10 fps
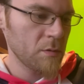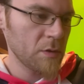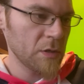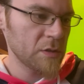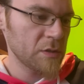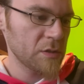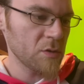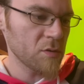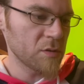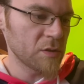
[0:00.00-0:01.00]
It's
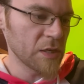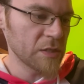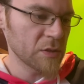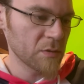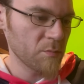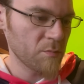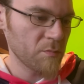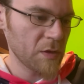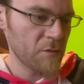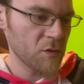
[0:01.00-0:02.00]
still decent.
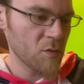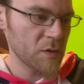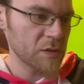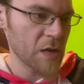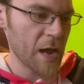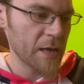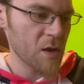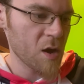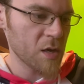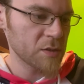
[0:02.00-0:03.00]
Even though it's high
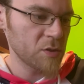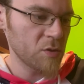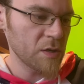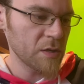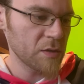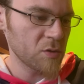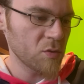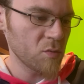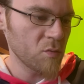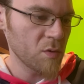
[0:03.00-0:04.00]
cost, you get
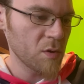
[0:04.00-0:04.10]
to